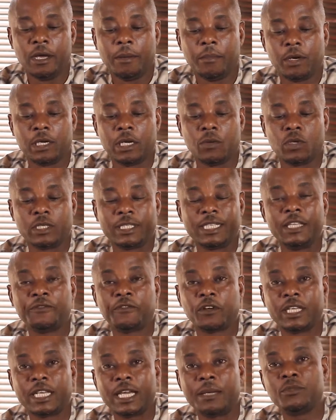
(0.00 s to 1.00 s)
But there was need
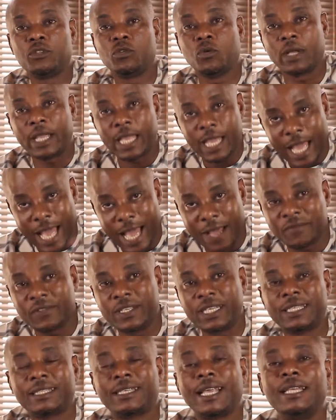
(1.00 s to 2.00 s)
for them to have
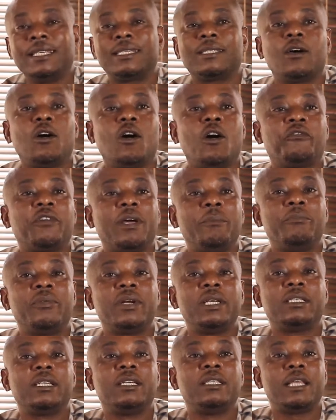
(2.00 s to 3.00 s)
this sense of
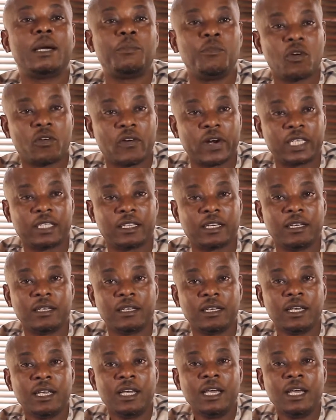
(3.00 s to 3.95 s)
embracing democracy,